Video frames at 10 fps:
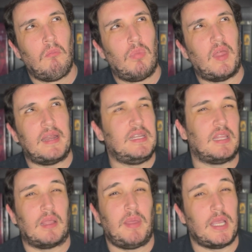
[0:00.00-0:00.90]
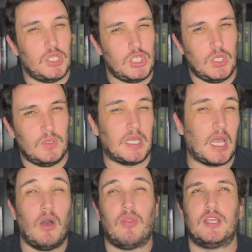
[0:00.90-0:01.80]
that I need to like pick and choose. Like,
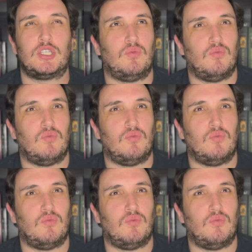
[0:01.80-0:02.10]
oh, they should